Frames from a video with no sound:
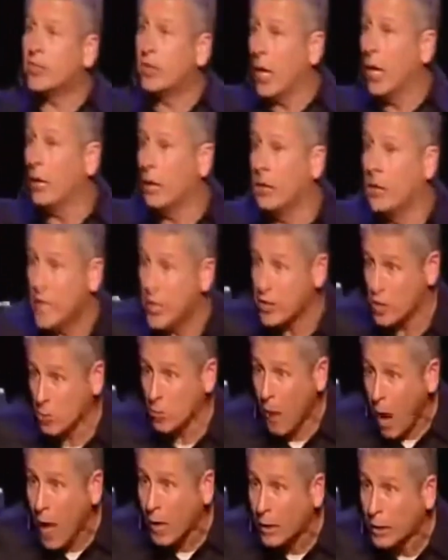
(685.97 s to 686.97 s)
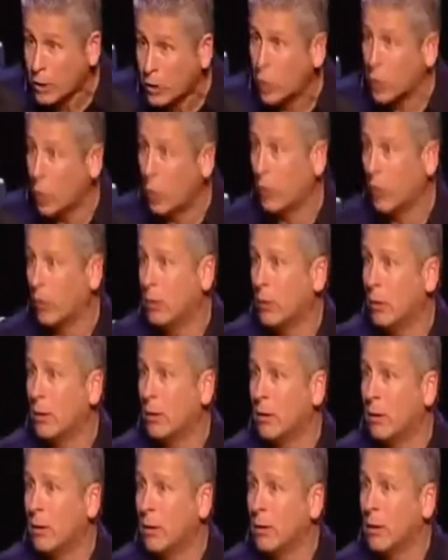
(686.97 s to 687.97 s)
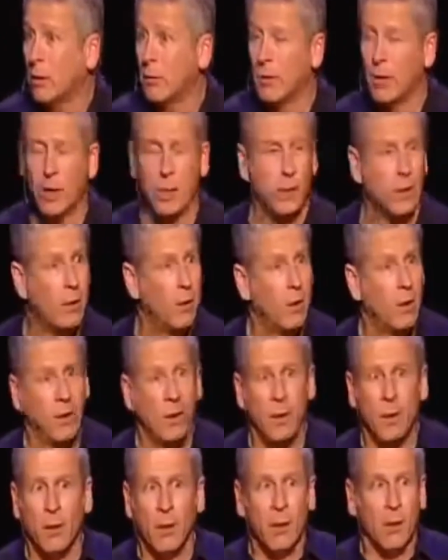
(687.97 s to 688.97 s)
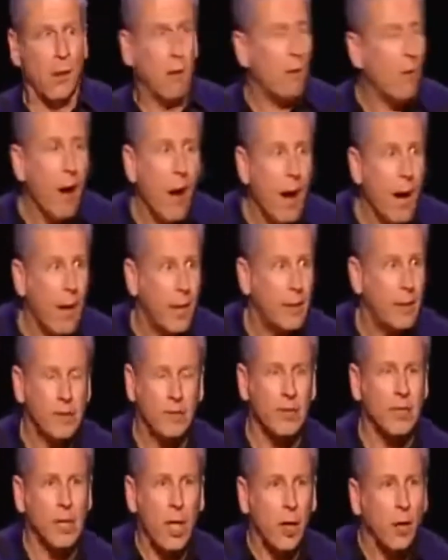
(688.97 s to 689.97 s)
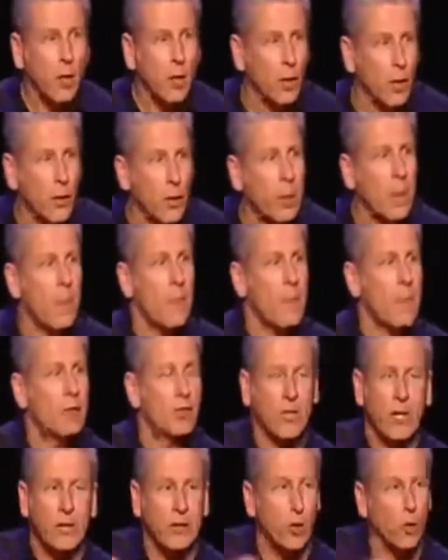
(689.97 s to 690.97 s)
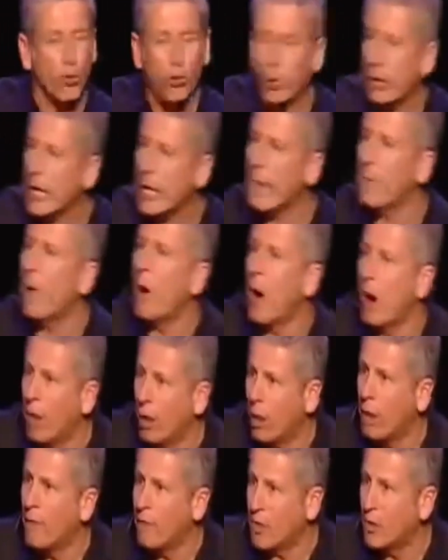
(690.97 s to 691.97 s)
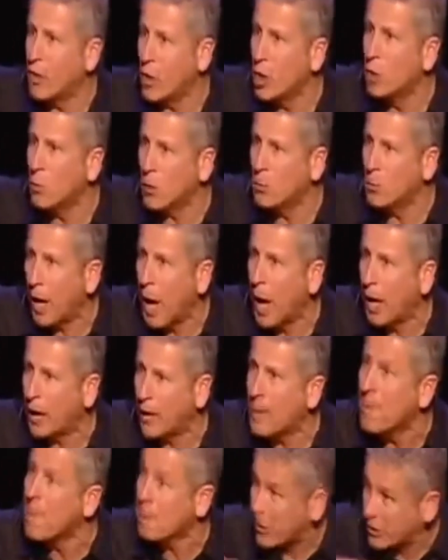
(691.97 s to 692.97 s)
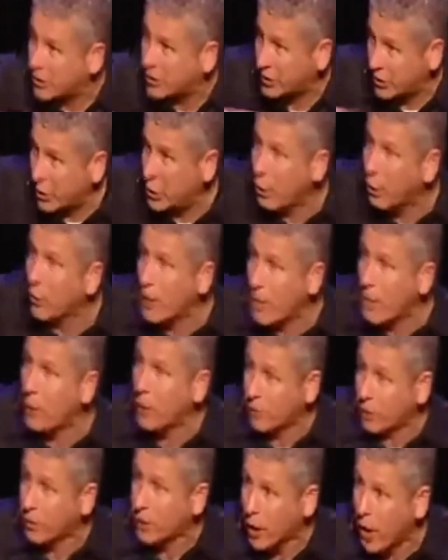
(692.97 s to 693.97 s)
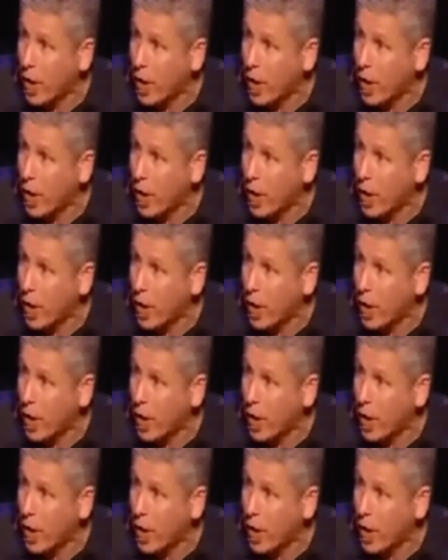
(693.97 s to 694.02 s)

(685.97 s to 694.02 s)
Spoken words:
a cell adhesion molecule. And I'm like, all right. He said, no, Louie, it's like the rebar of the human body. The steel they put in the